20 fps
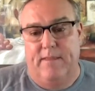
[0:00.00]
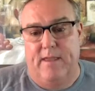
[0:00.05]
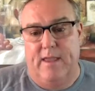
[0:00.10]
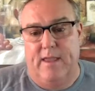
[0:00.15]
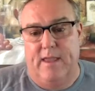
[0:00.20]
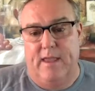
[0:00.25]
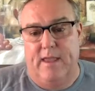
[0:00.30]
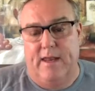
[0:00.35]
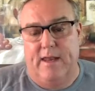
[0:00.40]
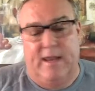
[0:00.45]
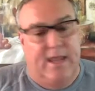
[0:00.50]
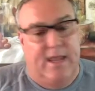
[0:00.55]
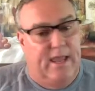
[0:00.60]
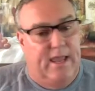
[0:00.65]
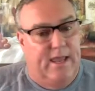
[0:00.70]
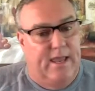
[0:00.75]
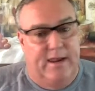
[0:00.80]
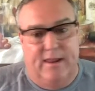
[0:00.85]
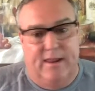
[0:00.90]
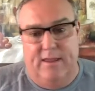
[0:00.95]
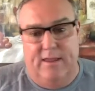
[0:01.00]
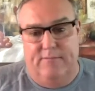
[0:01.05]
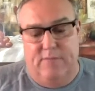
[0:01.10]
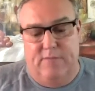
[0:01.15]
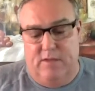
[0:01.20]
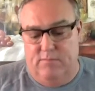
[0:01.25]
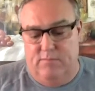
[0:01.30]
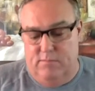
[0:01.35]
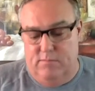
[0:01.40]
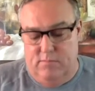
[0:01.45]
and again, uh,
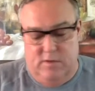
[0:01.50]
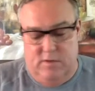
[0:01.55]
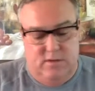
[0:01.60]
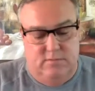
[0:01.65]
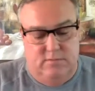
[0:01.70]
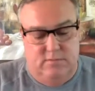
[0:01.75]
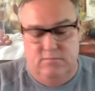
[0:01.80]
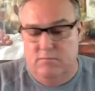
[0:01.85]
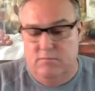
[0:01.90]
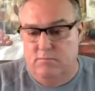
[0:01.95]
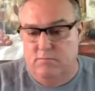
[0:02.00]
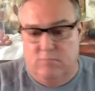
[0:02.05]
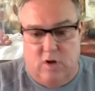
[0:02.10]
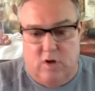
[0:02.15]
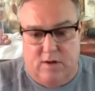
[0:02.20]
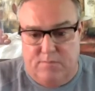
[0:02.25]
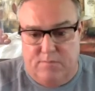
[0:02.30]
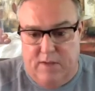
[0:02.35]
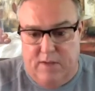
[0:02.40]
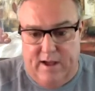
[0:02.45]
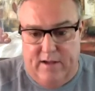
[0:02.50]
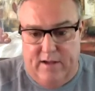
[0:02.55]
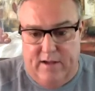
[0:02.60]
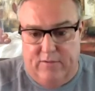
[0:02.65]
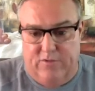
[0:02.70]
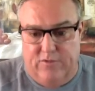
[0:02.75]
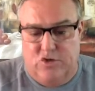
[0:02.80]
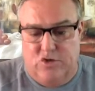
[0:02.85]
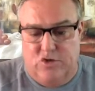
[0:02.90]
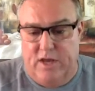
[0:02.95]
uh, Mark
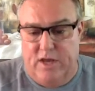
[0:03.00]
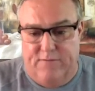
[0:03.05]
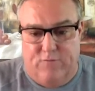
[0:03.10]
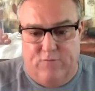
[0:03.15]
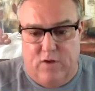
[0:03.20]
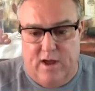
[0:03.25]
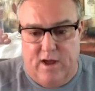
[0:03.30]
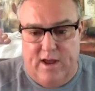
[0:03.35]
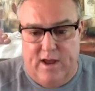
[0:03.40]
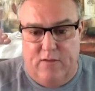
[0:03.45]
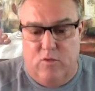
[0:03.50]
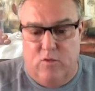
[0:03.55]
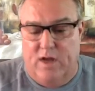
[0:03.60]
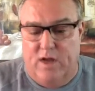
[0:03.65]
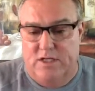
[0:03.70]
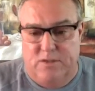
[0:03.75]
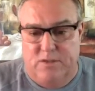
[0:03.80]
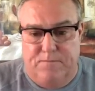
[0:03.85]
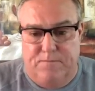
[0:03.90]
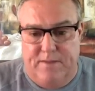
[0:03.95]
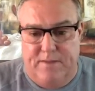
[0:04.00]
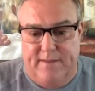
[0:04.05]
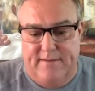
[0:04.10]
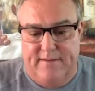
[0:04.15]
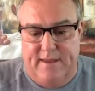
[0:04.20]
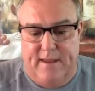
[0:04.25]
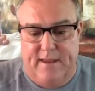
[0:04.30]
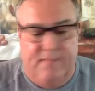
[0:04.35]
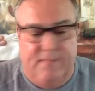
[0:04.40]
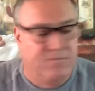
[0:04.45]
Miles, Jay Frye, Roger
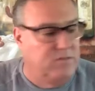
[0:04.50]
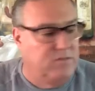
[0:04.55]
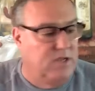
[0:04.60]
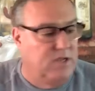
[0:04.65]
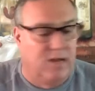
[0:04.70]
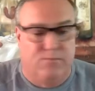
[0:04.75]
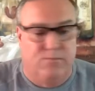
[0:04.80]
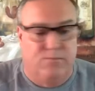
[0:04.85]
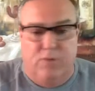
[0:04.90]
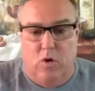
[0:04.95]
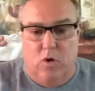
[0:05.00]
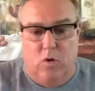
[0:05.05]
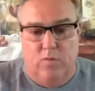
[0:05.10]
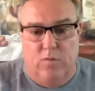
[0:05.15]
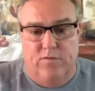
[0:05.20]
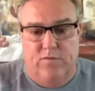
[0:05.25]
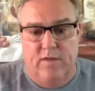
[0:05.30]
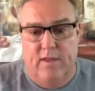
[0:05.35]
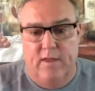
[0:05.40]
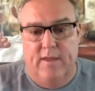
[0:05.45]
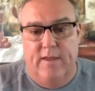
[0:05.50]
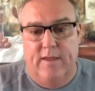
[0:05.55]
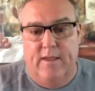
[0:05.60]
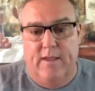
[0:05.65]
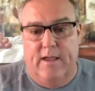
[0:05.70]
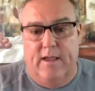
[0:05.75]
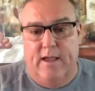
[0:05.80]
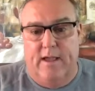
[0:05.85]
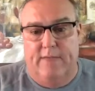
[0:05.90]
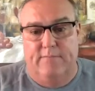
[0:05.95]
Penske, Doug Boles,
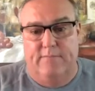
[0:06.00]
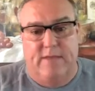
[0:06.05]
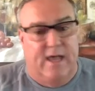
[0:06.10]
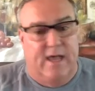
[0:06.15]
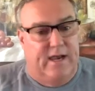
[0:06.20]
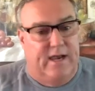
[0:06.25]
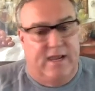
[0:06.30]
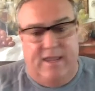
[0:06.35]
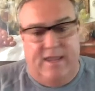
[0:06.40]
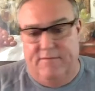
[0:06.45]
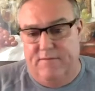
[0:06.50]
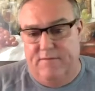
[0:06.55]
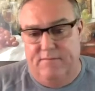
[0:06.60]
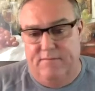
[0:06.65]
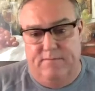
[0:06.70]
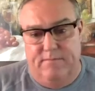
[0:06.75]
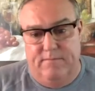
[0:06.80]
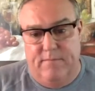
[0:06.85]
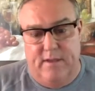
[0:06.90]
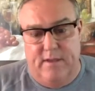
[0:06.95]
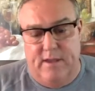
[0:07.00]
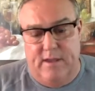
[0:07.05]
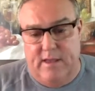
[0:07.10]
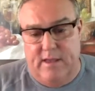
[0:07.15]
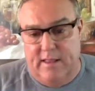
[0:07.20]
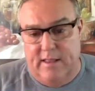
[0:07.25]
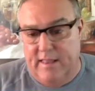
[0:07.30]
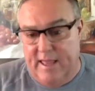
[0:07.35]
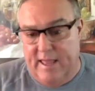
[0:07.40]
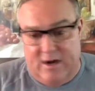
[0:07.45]
uh, got to give them
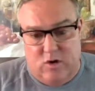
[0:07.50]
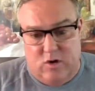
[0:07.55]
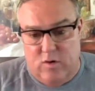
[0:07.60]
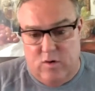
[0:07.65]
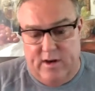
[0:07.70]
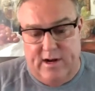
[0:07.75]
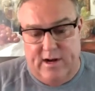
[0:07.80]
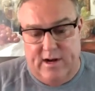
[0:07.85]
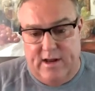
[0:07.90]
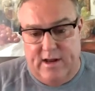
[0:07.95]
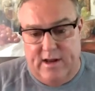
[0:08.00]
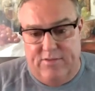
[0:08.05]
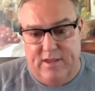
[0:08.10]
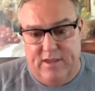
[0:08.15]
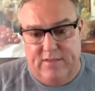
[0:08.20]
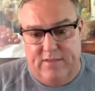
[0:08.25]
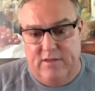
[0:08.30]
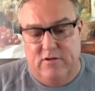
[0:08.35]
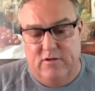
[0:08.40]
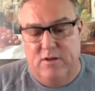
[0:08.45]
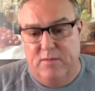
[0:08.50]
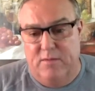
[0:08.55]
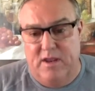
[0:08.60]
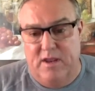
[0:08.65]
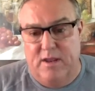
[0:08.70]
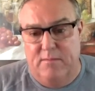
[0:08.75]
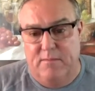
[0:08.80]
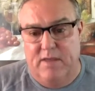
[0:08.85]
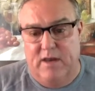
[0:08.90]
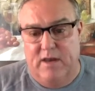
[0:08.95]
a lot of credit, I think. They're to be
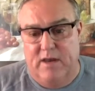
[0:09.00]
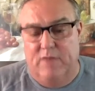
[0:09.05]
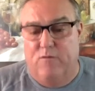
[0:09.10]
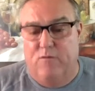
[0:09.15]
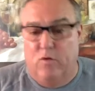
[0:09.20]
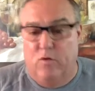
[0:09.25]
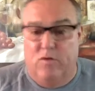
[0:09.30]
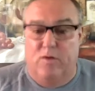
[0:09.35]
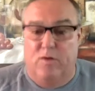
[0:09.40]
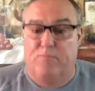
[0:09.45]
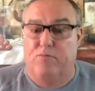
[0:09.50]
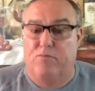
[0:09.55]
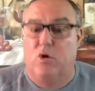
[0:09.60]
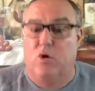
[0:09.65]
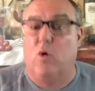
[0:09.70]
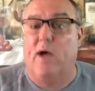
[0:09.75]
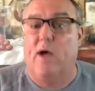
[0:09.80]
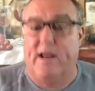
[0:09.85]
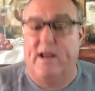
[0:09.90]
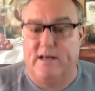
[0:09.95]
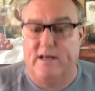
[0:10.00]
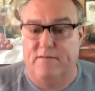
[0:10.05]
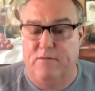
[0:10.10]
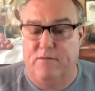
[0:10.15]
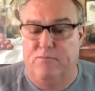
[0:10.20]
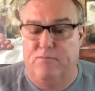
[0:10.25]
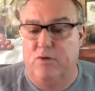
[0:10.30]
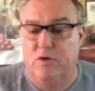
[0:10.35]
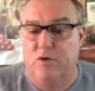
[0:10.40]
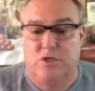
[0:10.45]
commended for their proactive
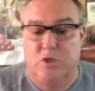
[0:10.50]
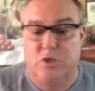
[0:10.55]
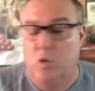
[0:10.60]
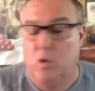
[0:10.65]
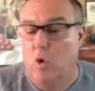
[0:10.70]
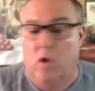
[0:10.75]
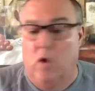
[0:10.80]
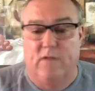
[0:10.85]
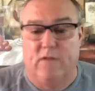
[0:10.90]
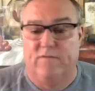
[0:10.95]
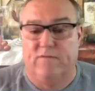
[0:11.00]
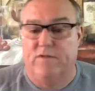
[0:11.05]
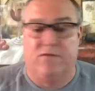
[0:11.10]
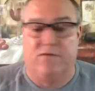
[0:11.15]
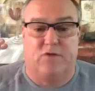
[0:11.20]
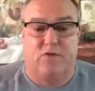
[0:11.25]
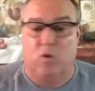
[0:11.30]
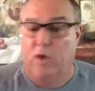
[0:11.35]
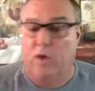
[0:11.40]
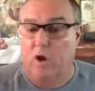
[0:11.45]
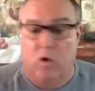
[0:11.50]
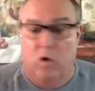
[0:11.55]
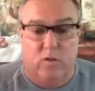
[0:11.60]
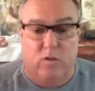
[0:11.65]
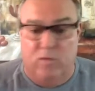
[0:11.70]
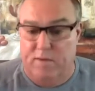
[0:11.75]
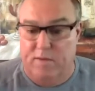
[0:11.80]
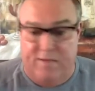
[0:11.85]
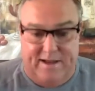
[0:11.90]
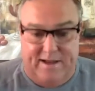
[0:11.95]
approach to all of this going all the
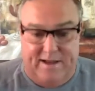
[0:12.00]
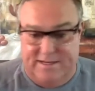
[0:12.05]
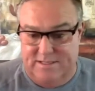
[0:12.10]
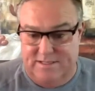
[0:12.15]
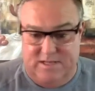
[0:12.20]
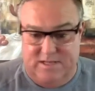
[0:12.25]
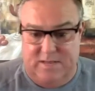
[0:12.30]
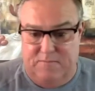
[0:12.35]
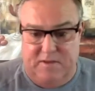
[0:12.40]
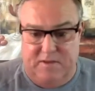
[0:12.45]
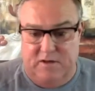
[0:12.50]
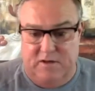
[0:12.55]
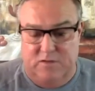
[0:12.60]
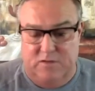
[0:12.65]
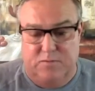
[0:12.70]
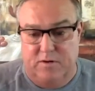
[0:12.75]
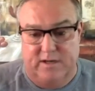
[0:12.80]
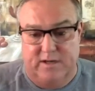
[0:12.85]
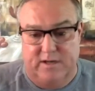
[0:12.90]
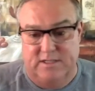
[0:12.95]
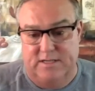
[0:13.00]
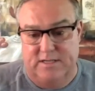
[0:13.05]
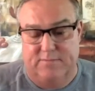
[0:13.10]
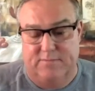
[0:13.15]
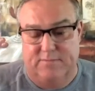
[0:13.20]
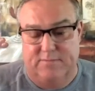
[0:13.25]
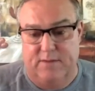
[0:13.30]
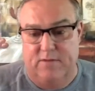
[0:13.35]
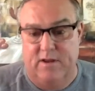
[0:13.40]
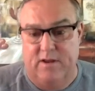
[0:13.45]
way back to St. Petersburg in
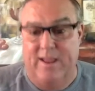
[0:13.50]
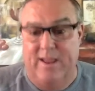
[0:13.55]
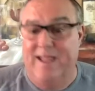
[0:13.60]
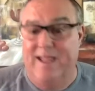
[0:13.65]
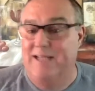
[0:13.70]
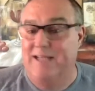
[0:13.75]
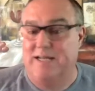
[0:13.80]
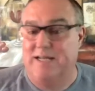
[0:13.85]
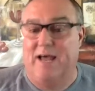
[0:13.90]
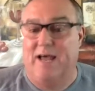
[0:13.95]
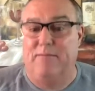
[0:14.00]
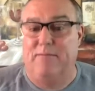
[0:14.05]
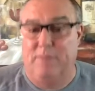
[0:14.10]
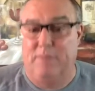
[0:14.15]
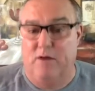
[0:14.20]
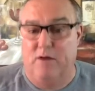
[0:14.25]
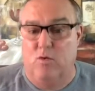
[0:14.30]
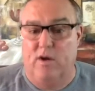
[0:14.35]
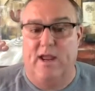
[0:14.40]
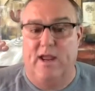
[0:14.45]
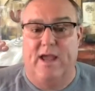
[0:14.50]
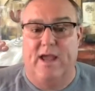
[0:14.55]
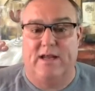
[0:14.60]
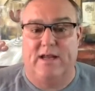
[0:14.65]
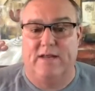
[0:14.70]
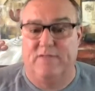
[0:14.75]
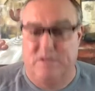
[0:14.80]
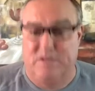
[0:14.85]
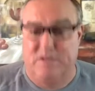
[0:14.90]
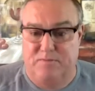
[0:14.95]
September. It's not been
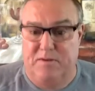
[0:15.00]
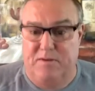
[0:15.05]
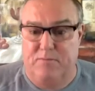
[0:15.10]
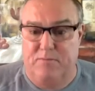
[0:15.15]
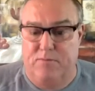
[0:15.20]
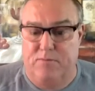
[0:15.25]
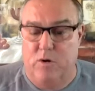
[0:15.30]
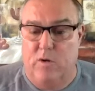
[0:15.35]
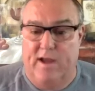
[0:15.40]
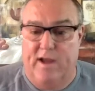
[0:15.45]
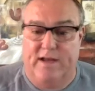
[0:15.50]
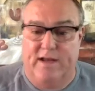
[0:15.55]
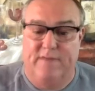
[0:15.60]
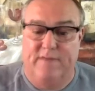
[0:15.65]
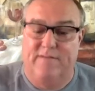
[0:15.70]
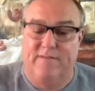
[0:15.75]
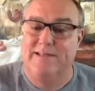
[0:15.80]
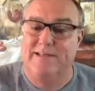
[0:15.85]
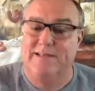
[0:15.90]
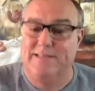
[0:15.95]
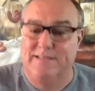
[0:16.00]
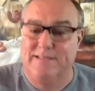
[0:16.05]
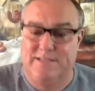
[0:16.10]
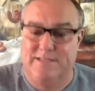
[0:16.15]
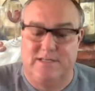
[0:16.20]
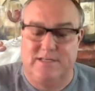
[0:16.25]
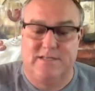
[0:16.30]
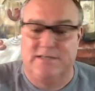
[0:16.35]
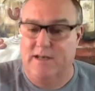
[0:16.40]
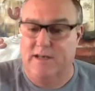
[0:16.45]
reactive, it's been proactive. And this is
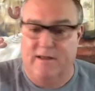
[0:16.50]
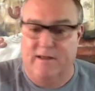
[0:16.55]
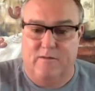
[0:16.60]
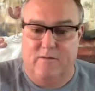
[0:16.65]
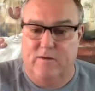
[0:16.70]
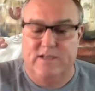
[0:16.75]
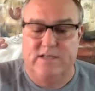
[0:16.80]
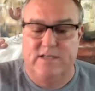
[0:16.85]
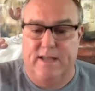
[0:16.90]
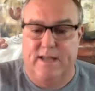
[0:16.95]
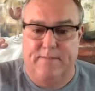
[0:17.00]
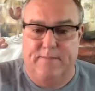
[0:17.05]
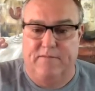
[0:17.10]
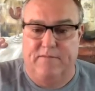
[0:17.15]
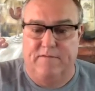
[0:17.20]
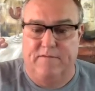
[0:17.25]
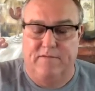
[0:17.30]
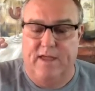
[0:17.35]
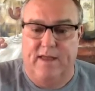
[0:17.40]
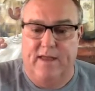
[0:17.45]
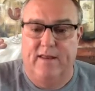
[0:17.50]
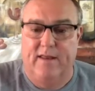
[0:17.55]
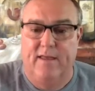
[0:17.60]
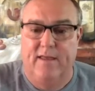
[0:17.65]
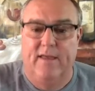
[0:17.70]
just another example of that.